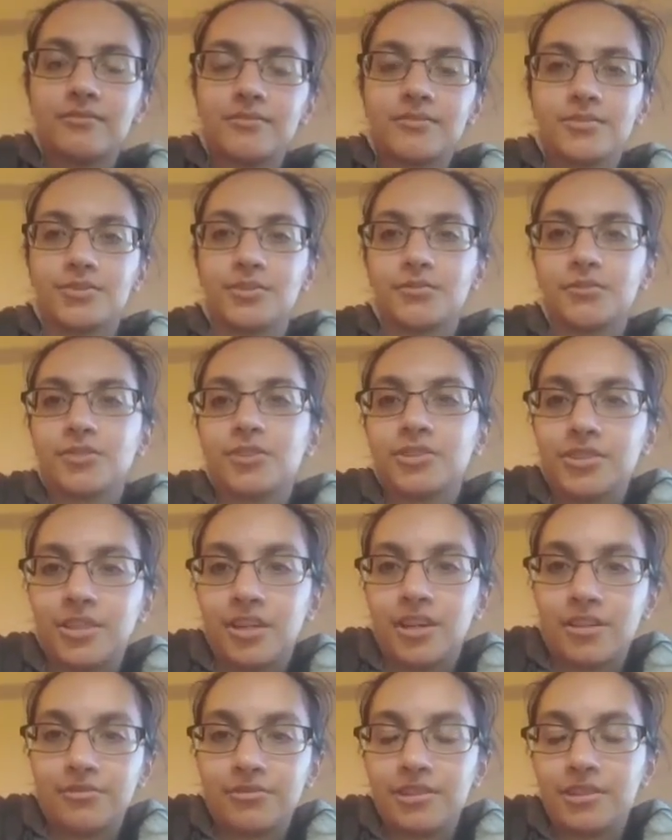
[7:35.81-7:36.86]
So first
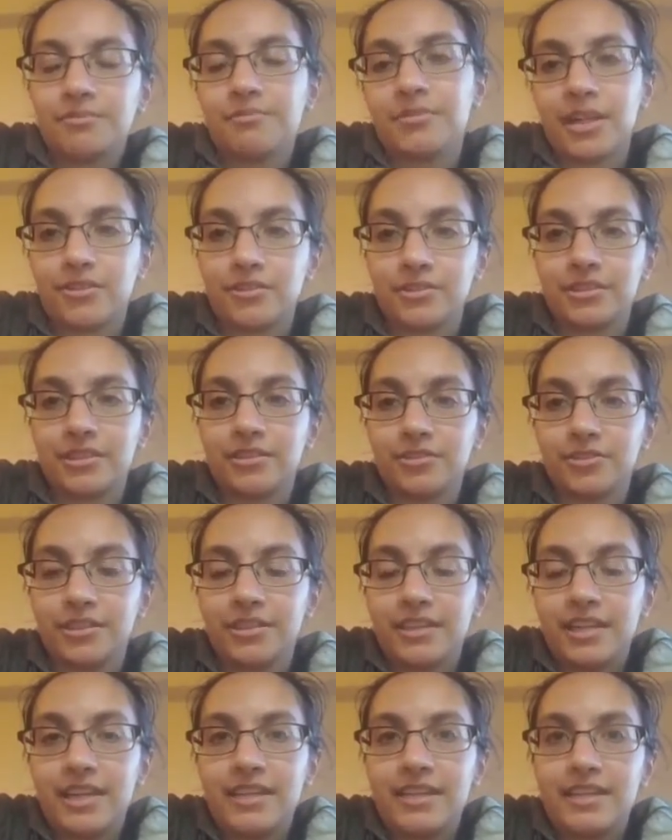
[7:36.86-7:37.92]
off, Black Girl
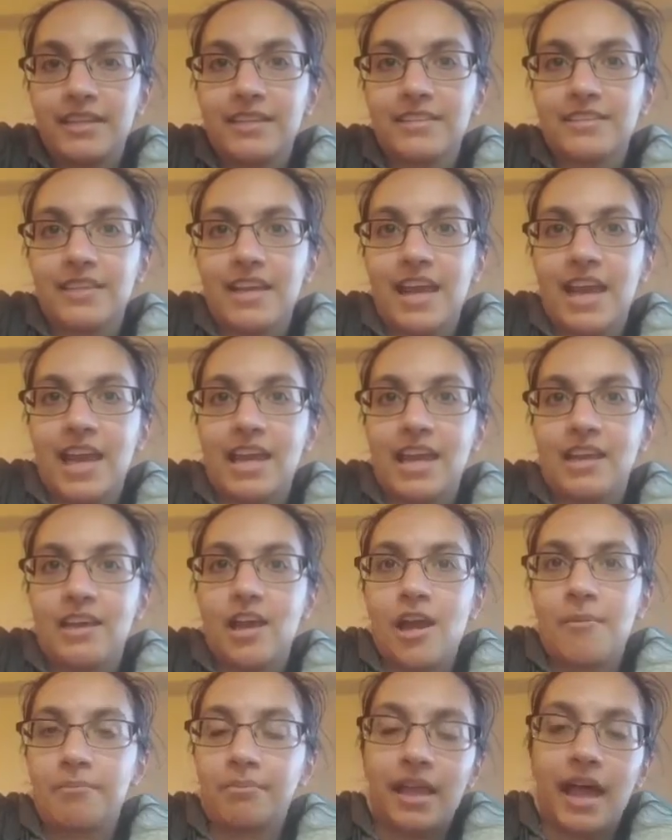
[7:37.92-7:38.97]
Sunscreen, it is a
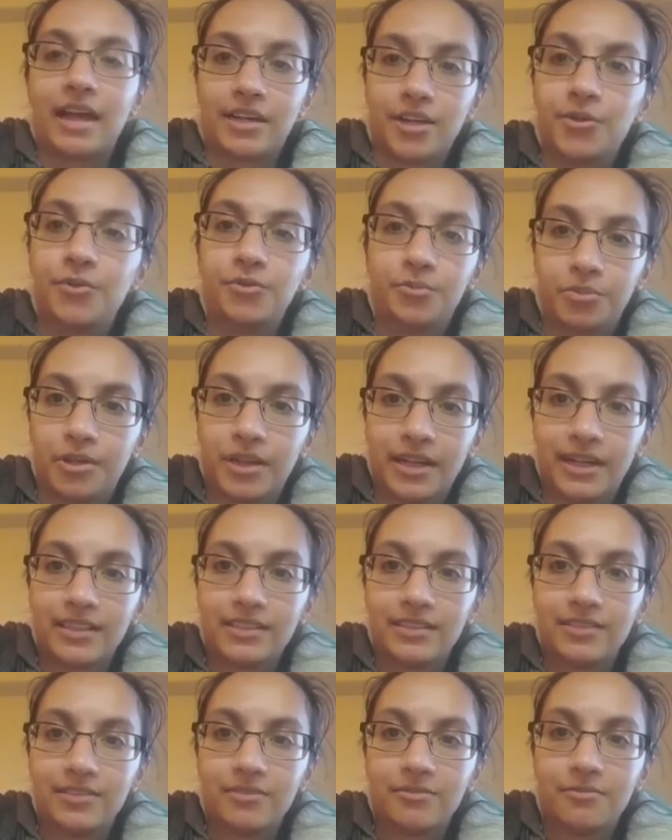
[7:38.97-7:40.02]
Black-owned
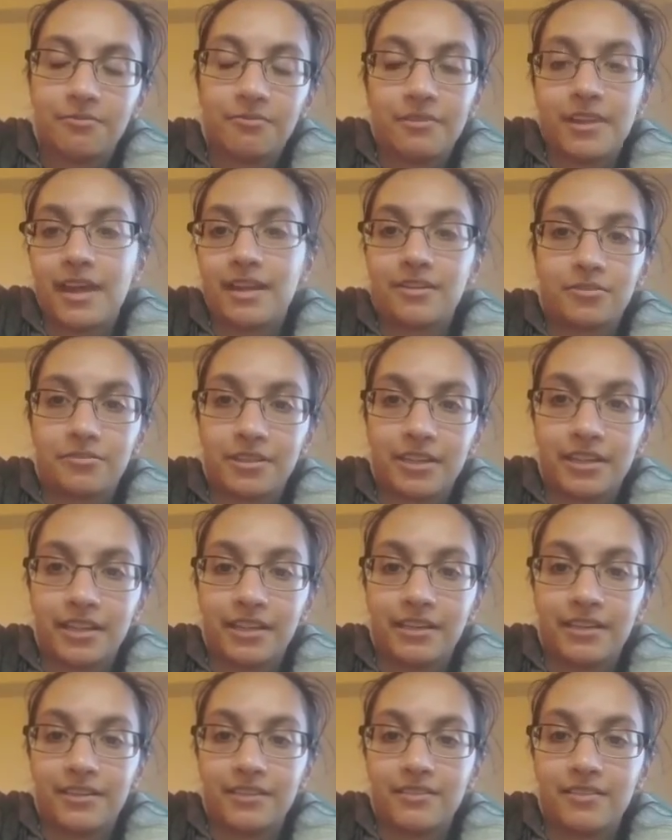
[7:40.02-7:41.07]
brand. That already
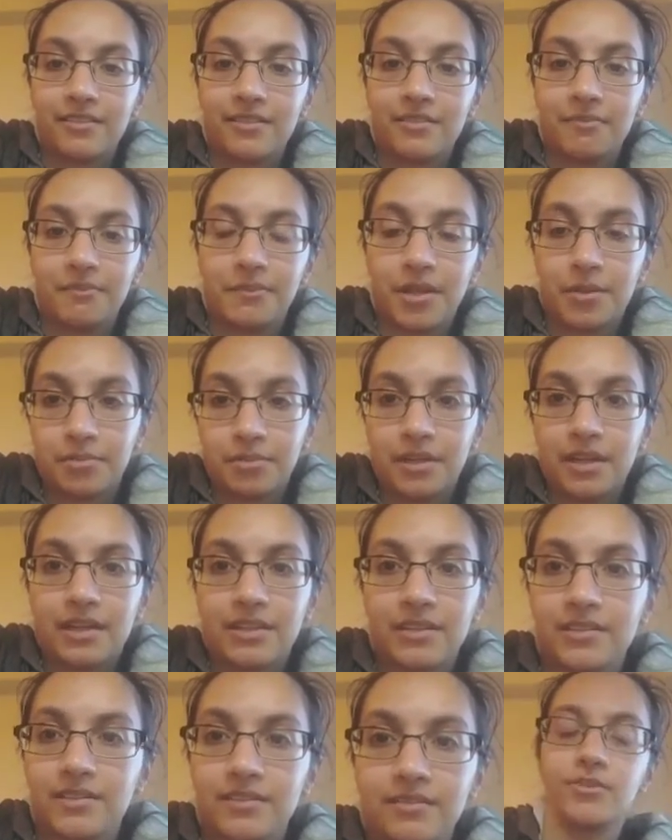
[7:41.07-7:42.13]
is a
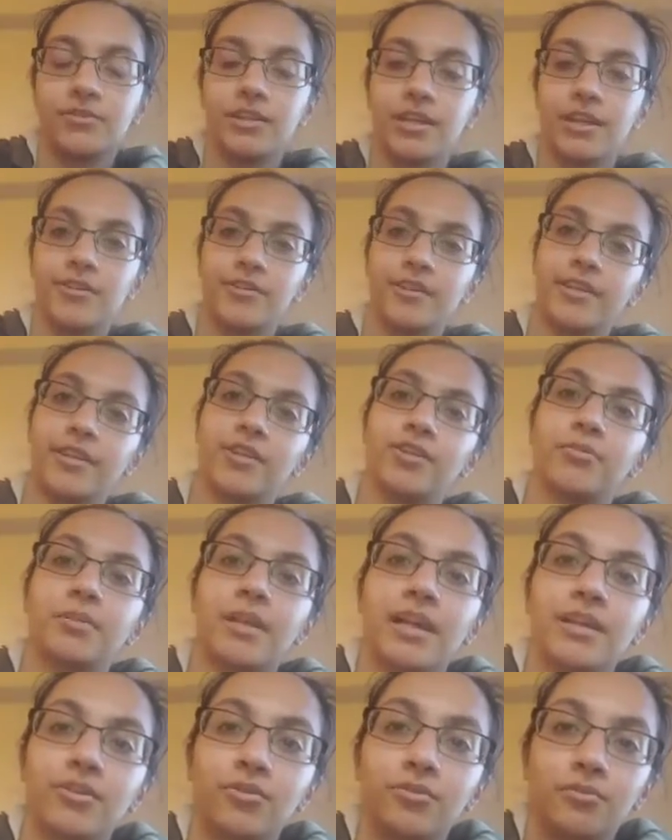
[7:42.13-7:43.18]
plus. So not only are they a
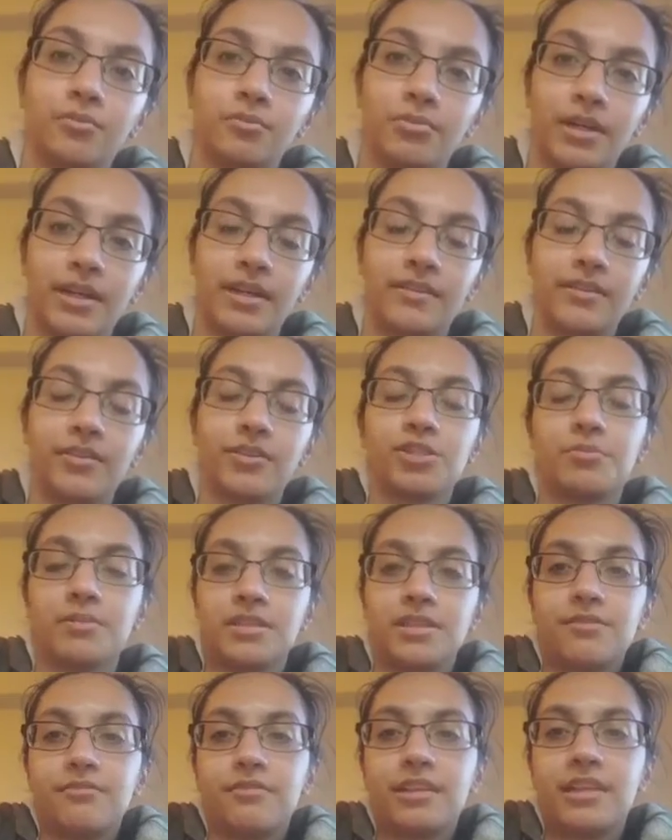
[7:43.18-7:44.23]
Black-owned brand, they're
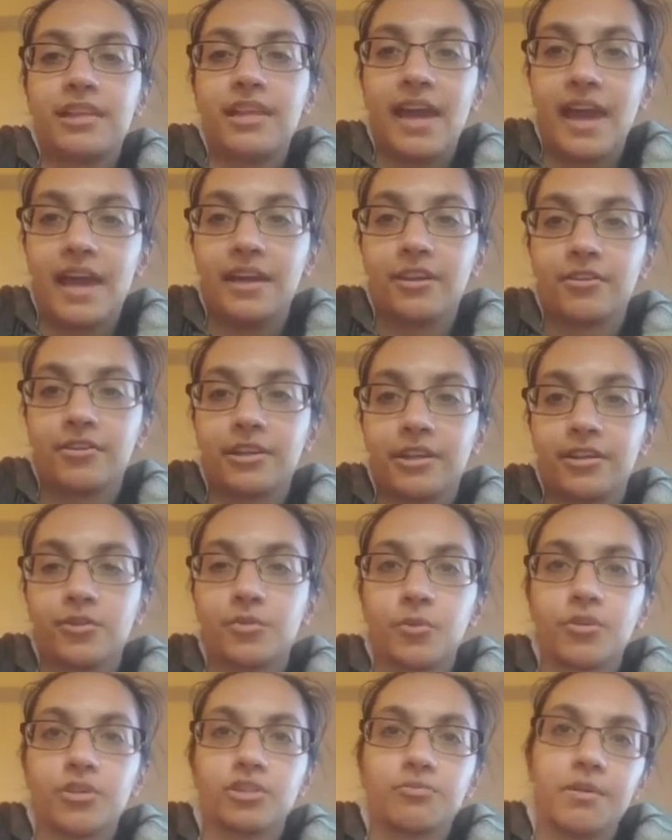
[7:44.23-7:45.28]
specifically catering
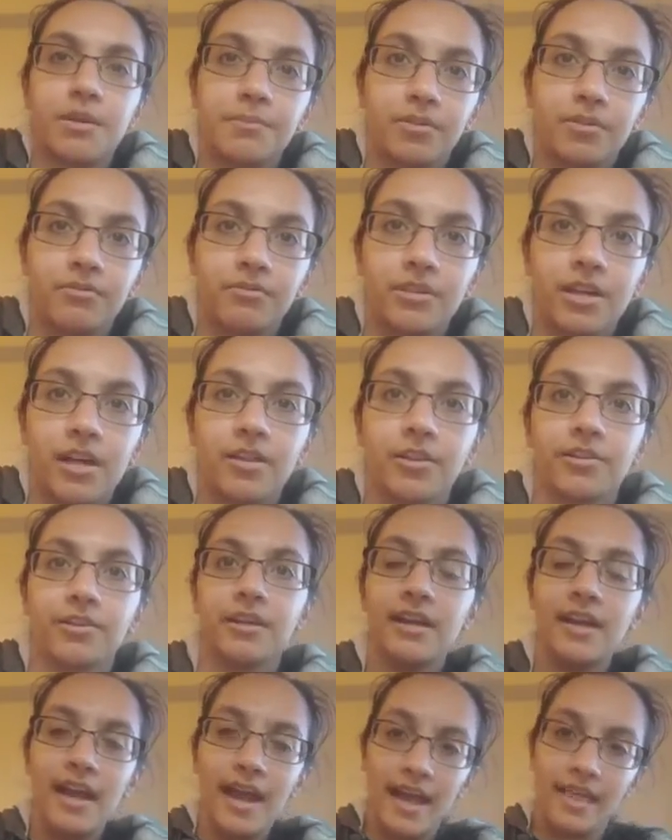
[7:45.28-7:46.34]
towards people of color.
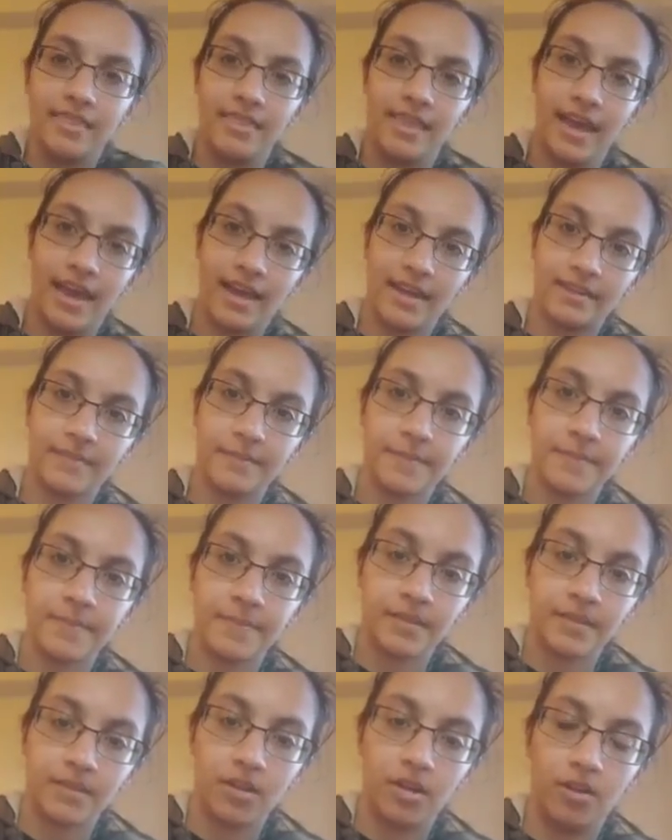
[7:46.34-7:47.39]
And that
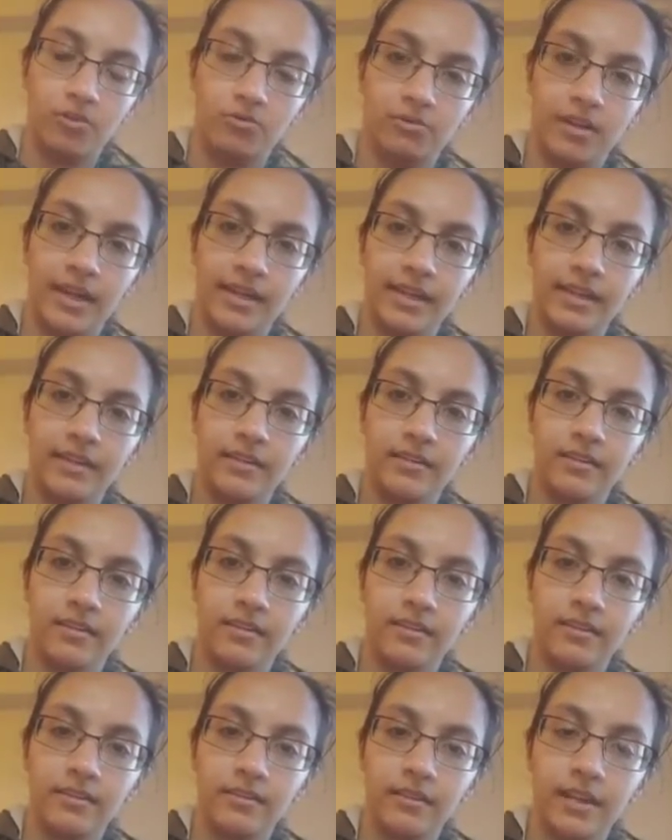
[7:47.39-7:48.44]
already,
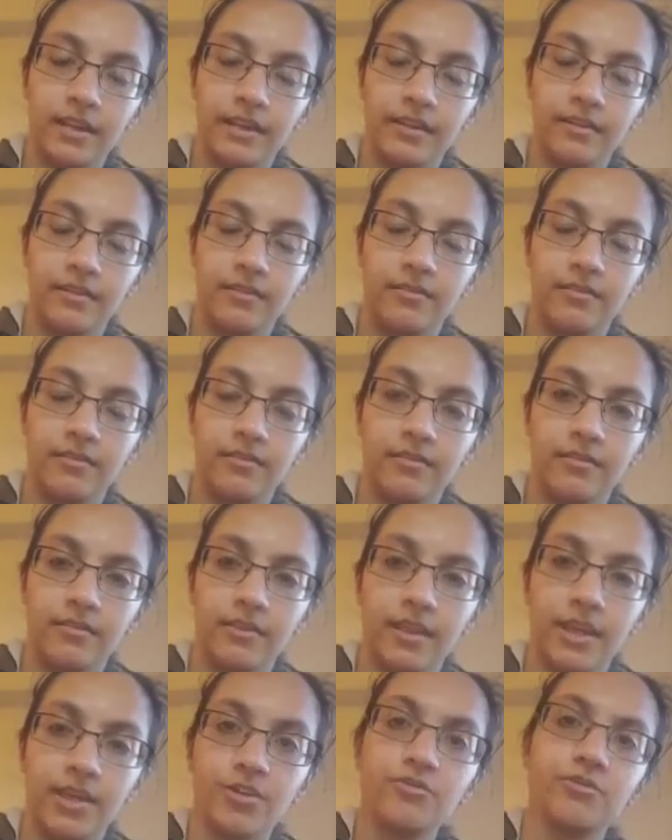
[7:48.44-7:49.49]
like,
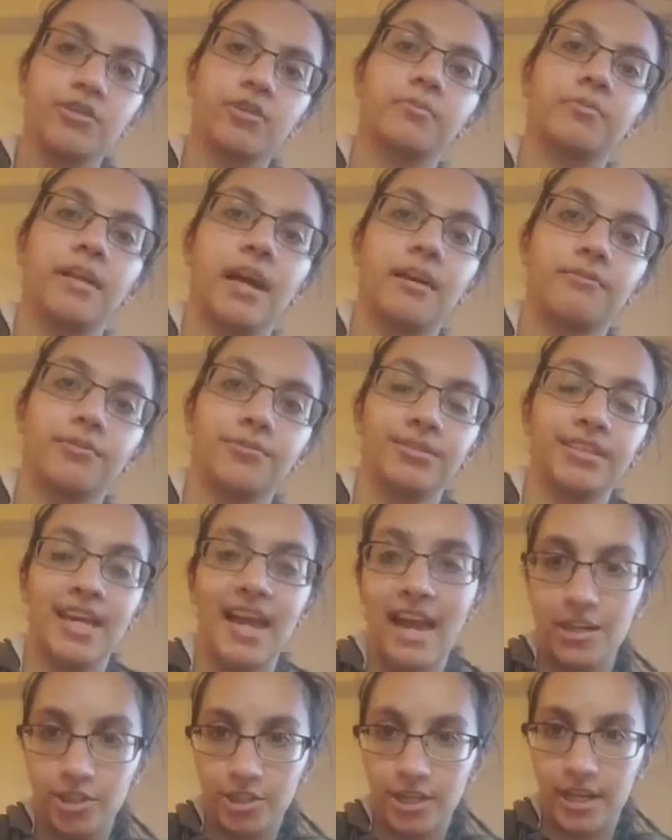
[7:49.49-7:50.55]
they use their platform to
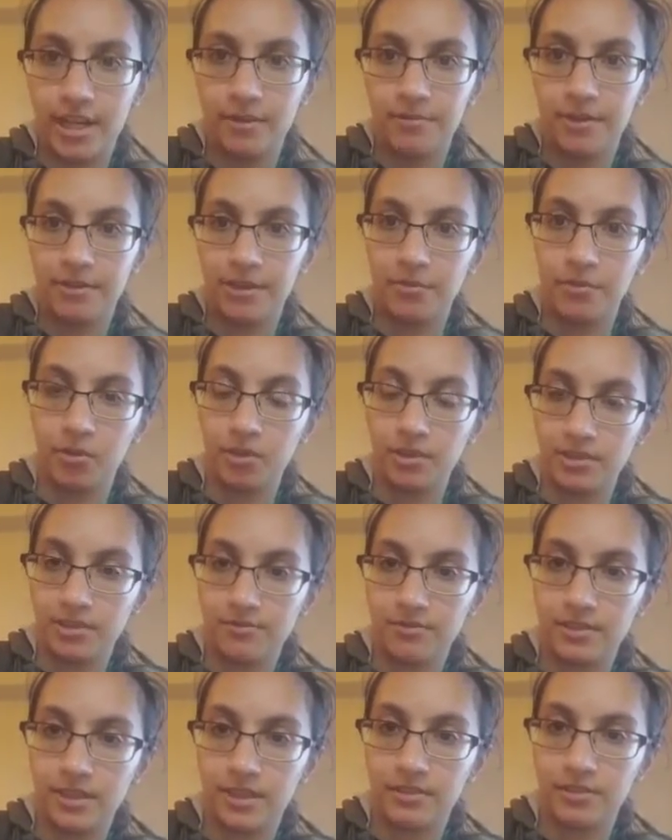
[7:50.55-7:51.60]
educate about the importance of
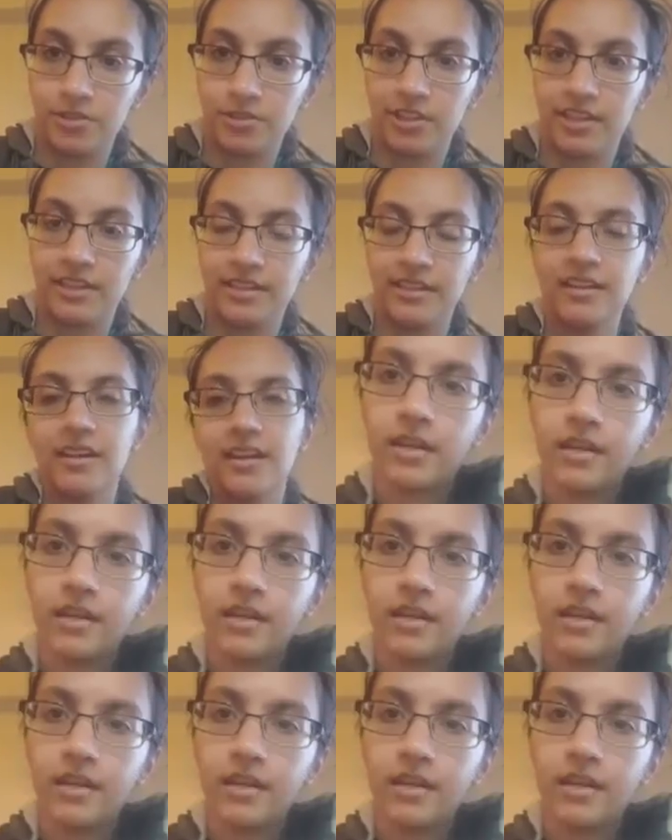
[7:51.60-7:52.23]
sunscreen.